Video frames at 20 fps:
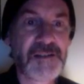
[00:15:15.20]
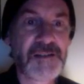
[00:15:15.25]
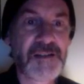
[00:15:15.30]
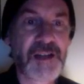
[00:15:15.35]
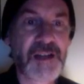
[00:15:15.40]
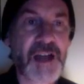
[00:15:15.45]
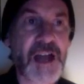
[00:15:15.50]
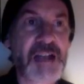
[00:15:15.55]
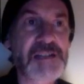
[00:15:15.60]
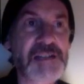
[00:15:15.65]

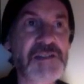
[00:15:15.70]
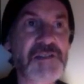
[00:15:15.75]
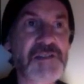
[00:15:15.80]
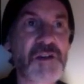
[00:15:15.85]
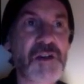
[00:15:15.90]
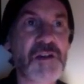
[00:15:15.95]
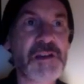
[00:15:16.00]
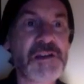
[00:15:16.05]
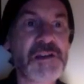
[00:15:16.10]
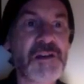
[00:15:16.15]
I saw
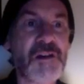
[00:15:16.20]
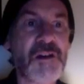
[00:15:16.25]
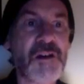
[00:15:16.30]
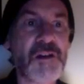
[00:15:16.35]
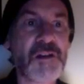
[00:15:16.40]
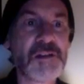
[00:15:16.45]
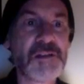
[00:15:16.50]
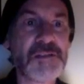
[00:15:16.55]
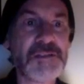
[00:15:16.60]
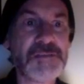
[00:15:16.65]
it
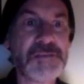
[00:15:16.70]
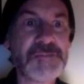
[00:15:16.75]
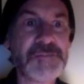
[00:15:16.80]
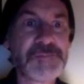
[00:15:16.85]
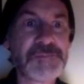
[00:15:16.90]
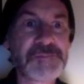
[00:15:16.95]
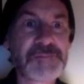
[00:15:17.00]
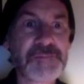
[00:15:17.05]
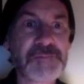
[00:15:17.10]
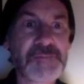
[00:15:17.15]
all.
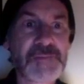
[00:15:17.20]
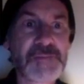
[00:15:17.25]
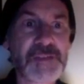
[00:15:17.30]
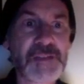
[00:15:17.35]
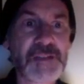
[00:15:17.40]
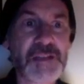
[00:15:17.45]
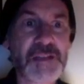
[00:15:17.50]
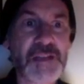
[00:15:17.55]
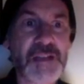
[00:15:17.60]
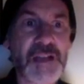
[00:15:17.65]

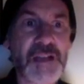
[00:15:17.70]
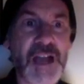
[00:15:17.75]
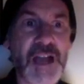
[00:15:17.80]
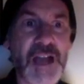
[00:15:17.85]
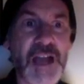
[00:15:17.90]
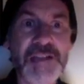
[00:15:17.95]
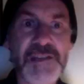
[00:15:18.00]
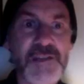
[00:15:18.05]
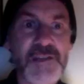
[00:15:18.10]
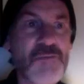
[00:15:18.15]
I
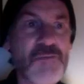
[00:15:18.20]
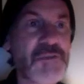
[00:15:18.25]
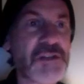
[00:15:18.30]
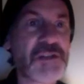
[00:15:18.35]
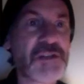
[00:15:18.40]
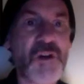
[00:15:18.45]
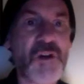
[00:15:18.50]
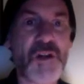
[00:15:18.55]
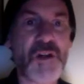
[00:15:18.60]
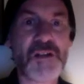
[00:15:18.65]
knew it
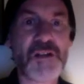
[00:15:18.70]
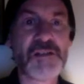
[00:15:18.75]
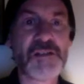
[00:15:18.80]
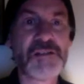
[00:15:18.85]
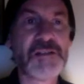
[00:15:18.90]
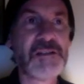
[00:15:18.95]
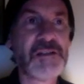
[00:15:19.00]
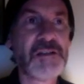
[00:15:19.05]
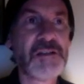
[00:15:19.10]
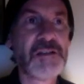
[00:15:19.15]
all.
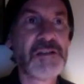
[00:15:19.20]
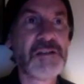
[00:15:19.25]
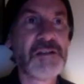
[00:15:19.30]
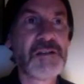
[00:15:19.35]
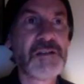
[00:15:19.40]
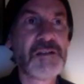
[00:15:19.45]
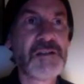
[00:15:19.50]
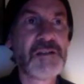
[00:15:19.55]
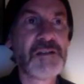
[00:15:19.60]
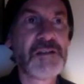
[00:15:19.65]

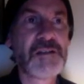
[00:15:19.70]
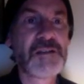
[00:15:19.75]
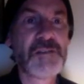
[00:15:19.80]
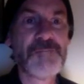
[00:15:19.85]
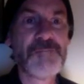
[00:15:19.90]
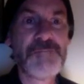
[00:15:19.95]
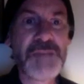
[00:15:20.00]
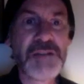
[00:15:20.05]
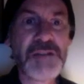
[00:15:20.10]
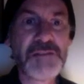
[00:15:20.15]
The
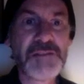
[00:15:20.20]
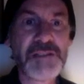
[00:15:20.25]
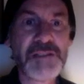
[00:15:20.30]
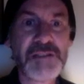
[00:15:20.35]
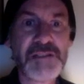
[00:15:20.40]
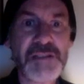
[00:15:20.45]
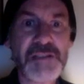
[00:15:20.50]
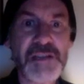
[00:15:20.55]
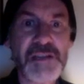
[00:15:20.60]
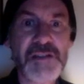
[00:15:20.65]

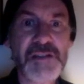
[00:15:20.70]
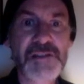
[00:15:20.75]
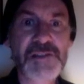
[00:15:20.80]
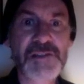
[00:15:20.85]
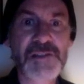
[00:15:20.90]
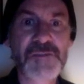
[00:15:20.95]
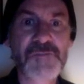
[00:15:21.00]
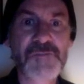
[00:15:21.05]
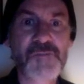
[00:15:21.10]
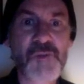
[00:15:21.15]
million years
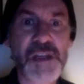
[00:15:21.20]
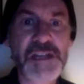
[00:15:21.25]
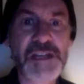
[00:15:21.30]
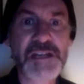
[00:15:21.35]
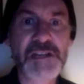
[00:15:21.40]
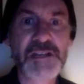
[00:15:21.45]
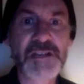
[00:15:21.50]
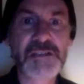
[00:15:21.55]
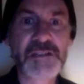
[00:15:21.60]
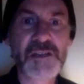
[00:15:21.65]
of
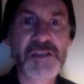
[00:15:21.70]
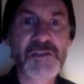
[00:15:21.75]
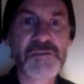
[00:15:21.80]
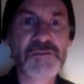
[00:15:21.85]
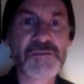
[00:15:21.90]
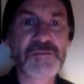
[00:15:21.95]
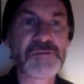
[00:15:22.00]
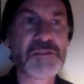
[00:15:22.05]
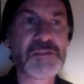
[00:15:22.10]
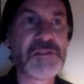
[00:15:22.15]
waiting
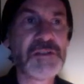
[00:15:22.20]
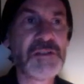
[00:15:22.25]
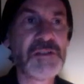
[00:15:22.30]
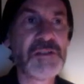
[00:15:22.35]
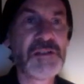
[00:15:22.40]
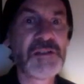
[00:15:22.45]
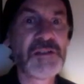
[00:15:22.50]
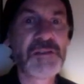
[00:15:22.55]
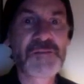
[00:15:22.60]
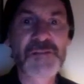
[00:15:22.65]
alone
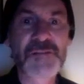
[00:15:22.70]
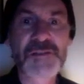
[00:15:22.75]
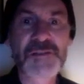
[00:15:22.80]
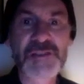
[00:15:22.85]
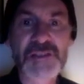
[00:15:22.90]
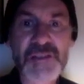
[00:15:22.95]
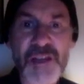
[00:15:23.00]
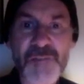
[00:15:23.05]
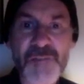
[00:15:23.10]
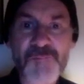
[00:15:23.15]
for
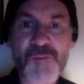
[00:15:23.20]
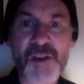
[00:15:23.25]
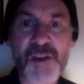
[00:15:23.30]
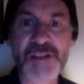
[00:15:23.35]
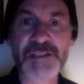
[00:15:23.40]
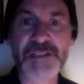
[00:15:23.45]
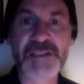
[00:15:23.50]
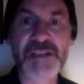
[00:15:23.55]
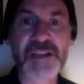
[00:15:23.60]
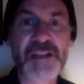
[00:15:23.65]

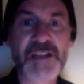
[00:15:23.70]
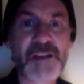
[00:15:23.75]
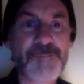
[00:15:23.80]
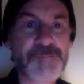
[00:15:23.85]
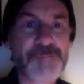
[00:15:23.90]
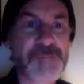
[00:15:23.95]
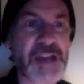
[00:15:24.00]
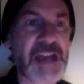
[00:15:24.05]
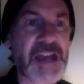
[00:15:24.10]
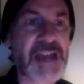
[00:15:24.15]
someone to come
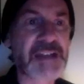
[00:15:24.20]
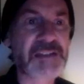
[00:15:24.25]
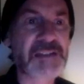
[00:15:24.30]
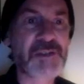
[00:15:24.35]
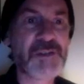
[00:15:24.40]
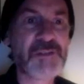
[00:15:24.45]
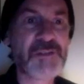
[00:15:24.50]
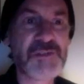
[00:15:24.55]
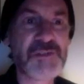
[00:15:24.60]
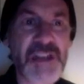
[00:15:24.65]
back
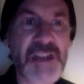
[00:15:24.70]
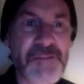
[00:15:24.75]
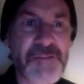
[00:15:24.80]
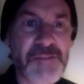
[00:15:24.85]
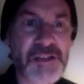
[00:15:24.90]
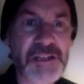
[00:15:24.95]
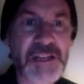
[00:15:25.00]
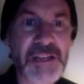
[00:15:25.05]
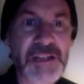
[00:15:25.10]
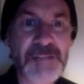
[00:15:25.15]
who never
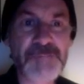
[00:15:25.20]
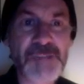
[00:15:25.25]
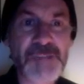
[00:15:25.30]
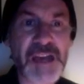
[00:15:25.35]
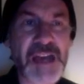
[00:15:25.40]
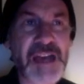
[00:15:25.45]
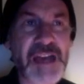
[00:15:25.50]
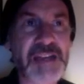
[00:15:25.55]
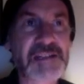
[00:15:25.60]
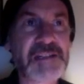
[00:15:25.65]
came
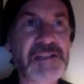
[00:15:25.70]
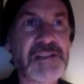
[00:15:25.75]
back.